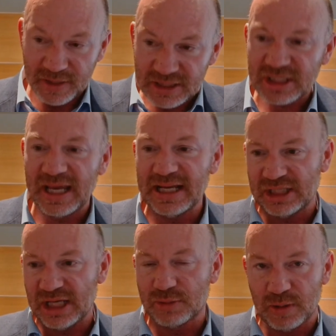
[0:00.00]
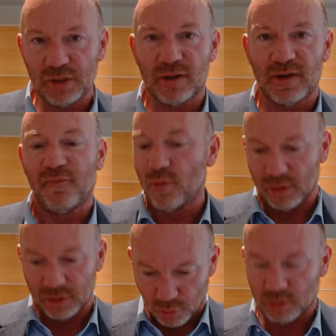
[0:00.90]
this case, as we took it
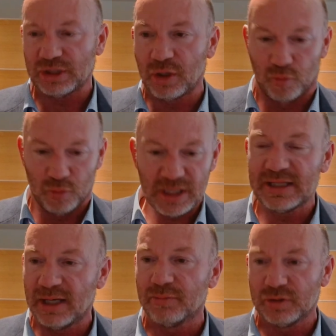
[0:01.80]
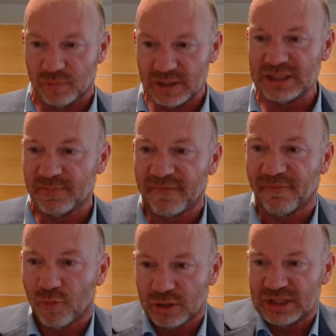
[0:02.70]
forward. The courts agreed that it was reasonably
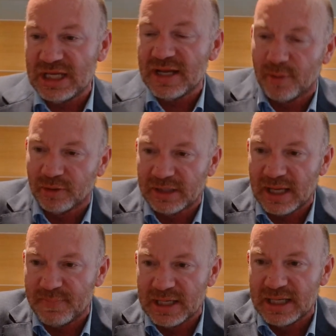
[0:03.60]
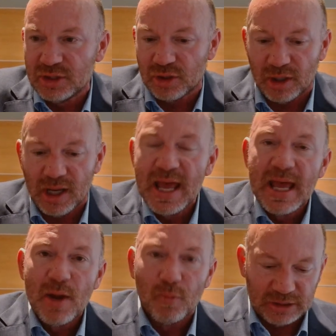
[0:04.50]
foreseeable they'd be injured.
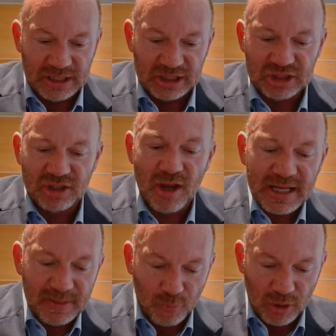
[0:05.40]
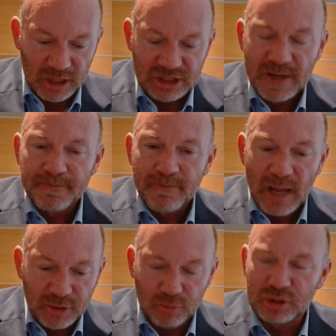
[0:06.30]
What they decided was
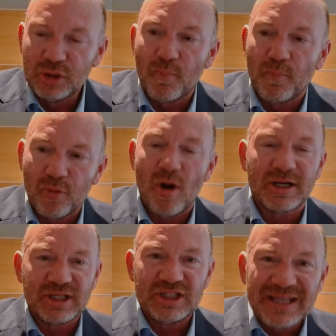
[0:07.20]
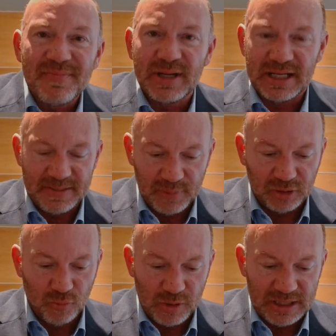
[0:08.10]
there was no proximity
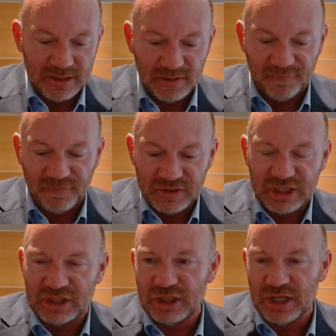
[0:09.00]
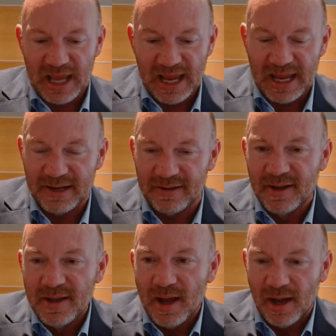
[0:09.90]
between the physician and
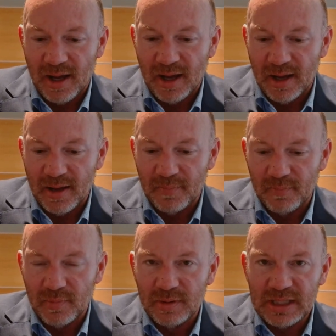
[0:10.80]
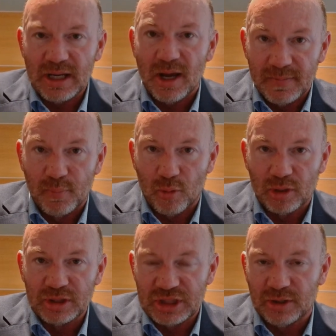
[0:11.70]
the
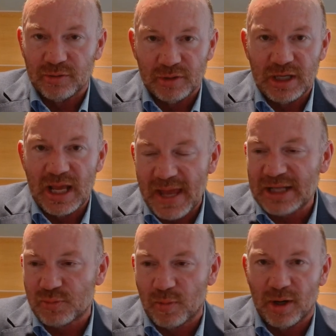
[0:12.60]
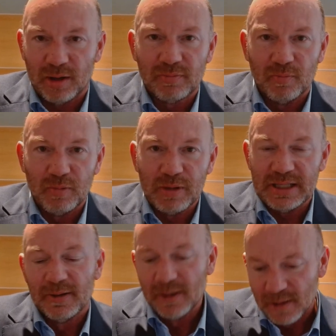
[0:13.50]
unborn children, and that's where
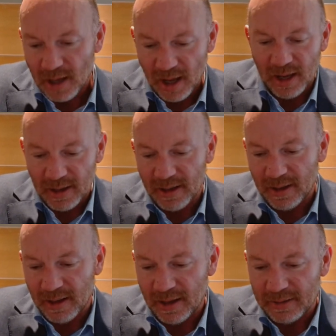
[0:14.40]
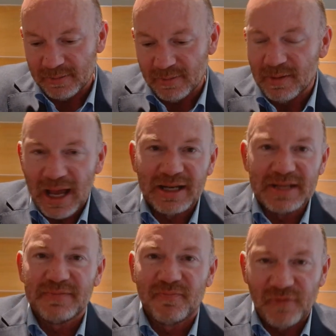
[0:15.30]
we had
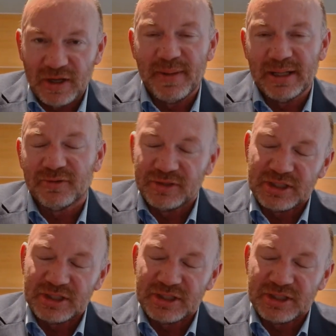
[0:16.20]
a fundamental